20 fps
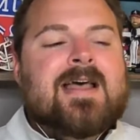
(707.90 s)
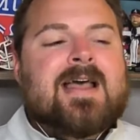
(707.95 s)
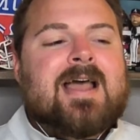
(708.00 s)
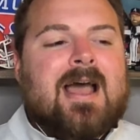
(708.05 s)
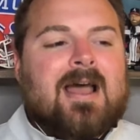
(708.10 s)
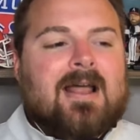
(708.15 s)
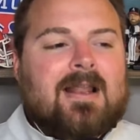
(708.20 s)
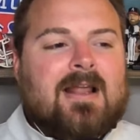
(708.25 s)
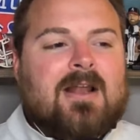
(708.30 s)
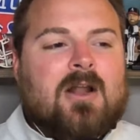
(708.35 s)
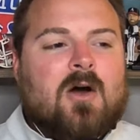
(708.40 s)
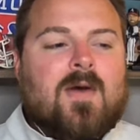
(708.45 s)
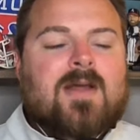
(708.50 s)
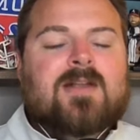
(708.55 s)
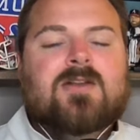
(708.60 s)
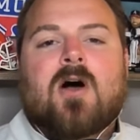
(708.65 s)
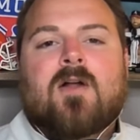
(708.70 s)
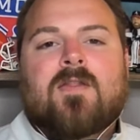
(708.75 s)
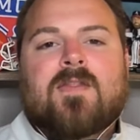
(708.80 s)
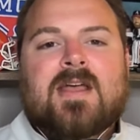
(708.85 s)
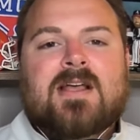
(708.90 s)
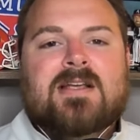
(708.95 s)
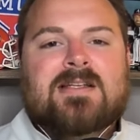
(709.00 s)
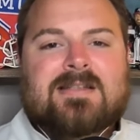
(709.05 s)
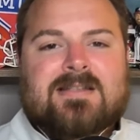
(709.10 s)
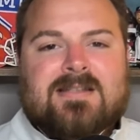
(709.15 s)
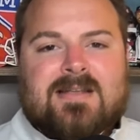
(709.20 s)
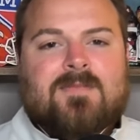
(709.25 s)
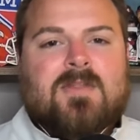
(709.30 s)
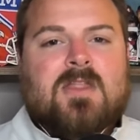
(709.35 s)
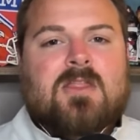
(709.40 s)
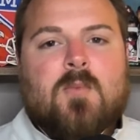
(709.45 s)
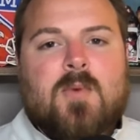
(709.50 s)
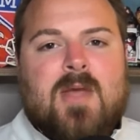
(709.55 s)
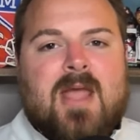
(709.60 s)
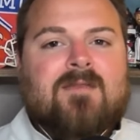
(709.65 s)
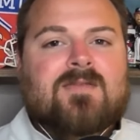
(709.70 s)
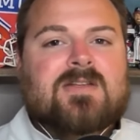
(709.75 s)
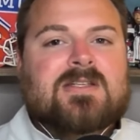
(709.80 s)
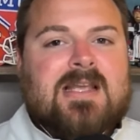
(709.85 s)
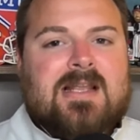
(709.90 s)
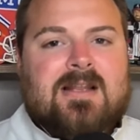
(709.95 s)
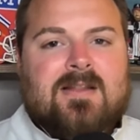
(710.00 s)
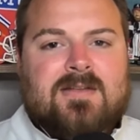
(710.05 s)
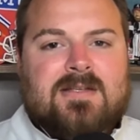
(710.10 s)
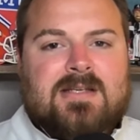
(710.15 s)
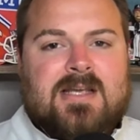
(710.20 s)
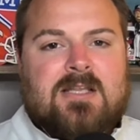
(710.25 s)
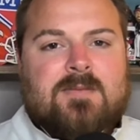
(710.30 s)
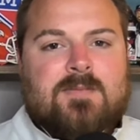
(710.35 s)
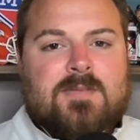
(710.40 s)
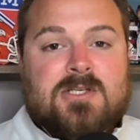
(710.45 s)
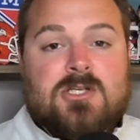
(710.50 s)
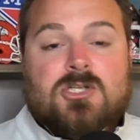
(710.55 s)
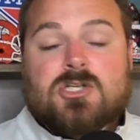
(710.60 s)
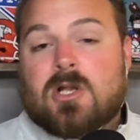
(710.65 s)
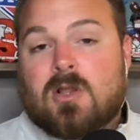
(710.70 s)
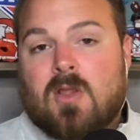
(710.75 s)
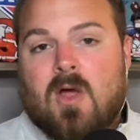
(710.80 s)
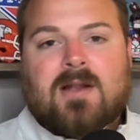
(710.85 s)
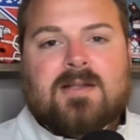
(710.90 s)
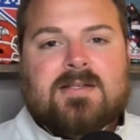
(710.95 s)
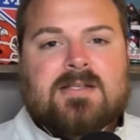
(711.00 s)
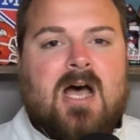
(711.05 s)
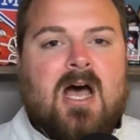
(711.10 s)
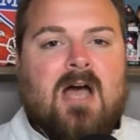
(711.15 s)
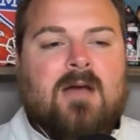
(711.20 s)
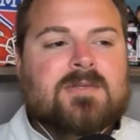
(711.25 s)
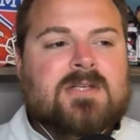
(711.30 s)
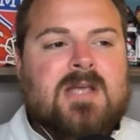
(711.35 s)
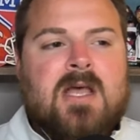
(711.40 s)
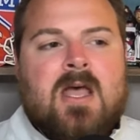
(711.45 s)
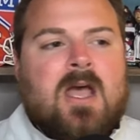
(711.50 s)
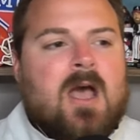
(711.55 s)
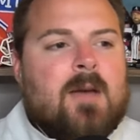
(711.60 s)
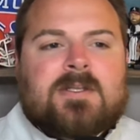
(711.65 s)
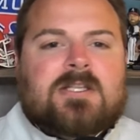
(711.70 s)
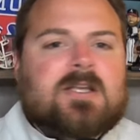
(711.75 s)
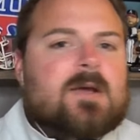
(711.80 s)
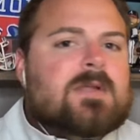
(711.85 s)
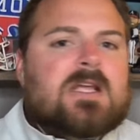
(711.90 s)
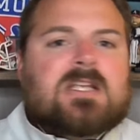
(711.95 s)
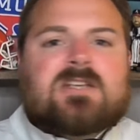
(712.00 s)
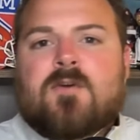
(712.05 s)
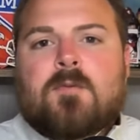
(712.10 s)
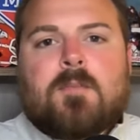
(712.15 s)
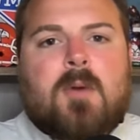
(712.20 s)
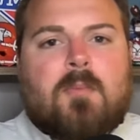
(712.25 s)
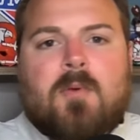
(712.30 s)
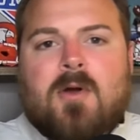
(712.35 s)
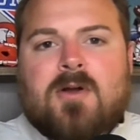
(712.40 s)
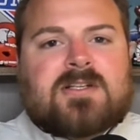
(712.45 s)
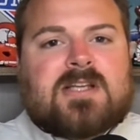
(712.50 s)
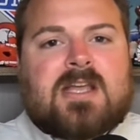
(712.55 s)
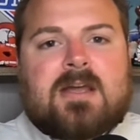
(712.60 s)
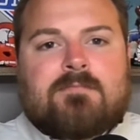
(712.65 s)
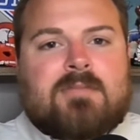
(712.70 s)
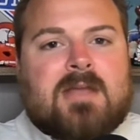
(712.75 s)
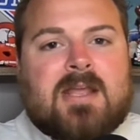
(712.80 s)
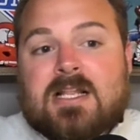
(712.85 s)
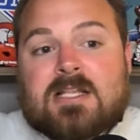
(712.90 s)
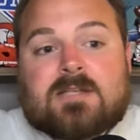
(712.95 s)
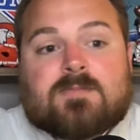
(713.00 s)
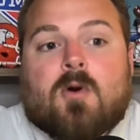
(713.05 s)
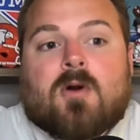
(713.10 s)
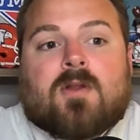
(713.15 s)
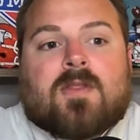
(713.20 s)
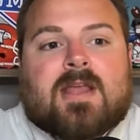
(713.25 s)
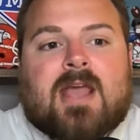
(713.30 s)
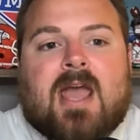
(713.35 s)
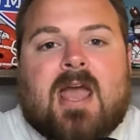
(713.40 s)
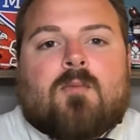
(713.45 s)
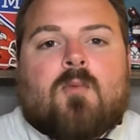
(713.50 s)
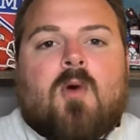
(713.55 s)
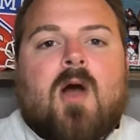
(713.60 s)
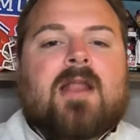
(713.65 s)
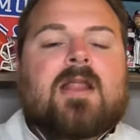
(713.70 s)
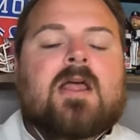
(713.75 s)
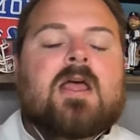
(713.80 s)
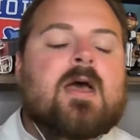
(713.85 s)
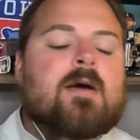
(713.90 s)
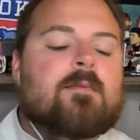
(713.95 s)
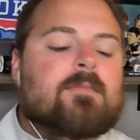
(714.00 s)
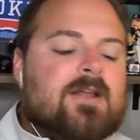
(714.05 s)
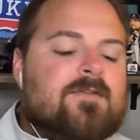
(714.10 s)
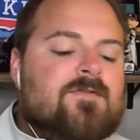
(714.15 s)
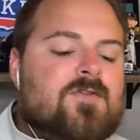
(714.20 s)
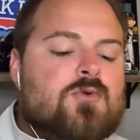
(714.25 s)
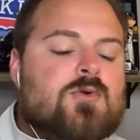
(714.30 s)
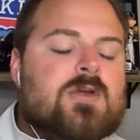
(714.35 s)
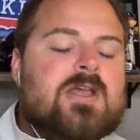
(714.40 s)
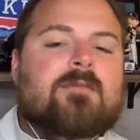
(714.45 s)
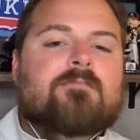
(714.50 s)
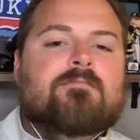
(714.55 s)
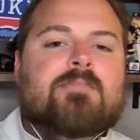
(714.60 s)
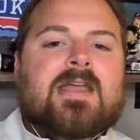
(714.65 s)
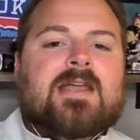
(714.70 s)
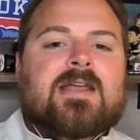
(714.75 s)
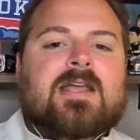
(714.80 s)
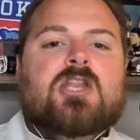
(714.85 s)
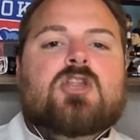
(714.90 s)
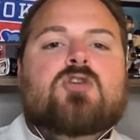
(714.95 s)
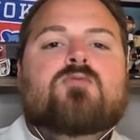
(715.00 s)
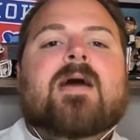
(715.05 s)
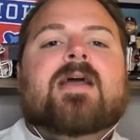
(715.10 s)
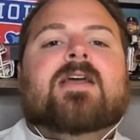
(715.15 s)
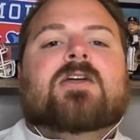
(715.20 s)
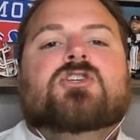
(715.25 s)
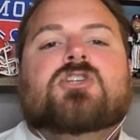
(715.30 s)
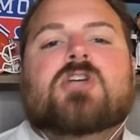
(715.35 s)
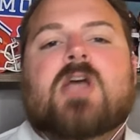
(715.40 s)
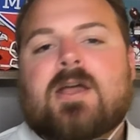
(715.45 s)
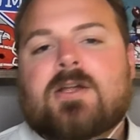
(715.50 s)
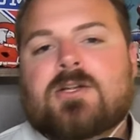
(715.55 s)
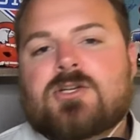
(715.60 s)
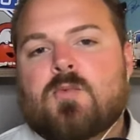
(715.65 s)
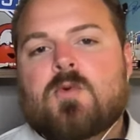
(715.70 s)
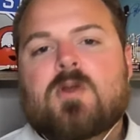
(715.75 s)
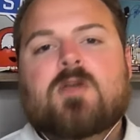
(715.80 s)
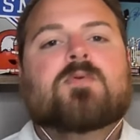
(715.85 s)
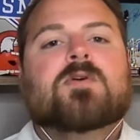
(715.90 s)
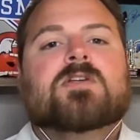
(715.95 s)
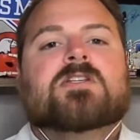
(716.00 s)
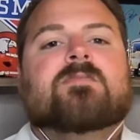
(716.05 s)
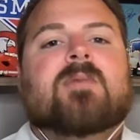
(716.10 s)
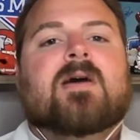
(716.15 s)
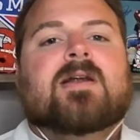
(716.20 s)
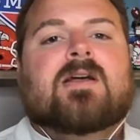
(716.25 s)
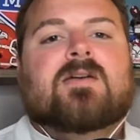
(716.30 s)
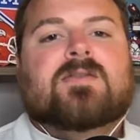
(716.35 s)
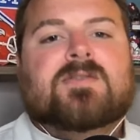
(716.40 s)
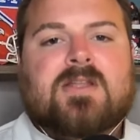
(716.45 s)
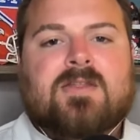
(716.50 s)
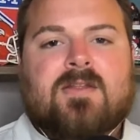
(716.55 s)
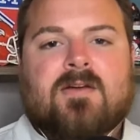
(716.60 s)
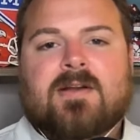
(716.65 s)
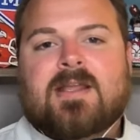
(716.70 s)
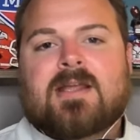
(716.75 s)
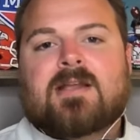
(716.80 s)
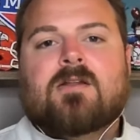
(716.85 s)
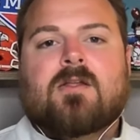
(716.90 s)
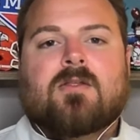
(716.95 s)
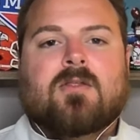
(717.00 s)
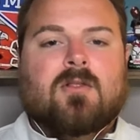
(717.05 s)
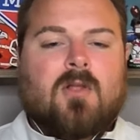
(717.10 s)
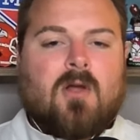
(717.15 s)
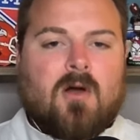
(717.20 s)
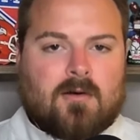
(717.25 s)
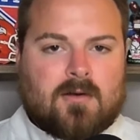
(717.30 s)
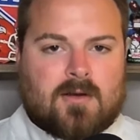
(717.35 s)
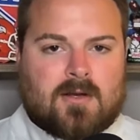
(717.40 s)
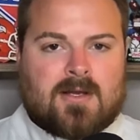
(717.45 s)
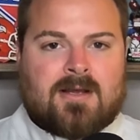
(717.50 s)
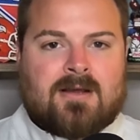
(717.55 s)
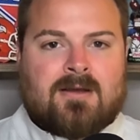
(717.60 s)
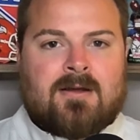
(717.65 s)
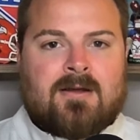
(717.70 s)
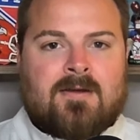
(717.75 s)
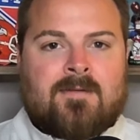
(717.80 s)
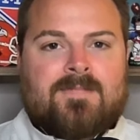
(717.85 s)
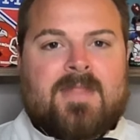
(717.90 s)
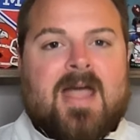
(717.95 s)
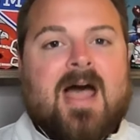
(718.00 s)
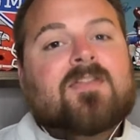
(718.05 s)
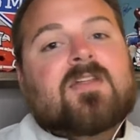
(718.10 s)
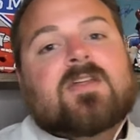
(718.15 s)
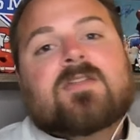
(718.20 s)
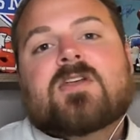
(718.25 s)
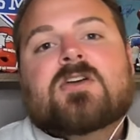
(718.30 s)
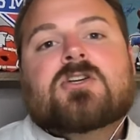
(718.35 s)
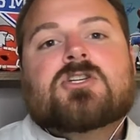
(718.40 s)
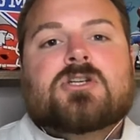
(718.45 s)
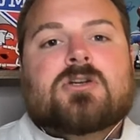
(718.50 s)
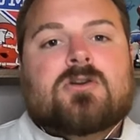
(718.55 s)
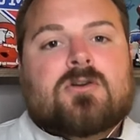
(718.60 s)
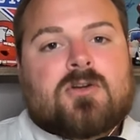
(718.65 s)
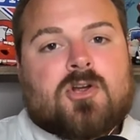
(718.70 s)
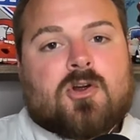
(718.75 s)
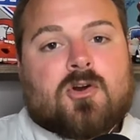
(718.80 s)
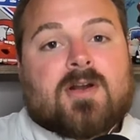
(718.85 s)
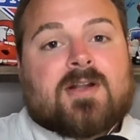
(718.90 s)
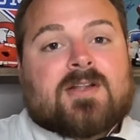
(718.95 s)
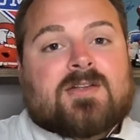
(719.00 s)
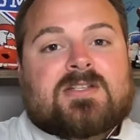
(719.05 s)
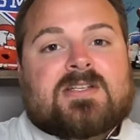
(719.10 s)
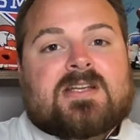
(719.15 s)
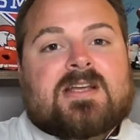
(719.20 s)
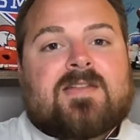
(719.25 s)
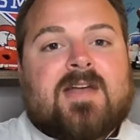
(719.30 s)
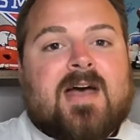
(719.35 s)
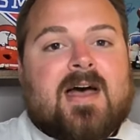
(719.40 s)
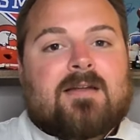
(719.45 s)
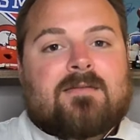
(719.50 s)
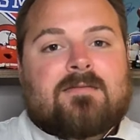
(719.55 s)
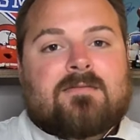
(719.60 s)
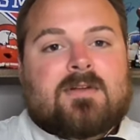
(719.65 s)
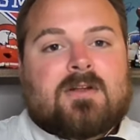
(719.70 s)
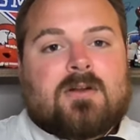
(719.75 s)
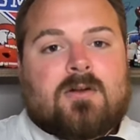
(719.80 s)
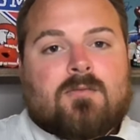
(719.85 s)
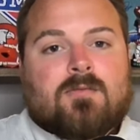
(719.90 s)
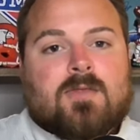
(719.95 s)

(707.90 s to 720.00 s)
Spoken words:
and I'll end on this, it's something that we haven't seen in the safety position a lot of times. I mean, sometimes football players get beat. It's part of the game, right? But if you get beat, can you make a change? Will you put somebody else in there to get another look? I think this year you're going to see that, you know,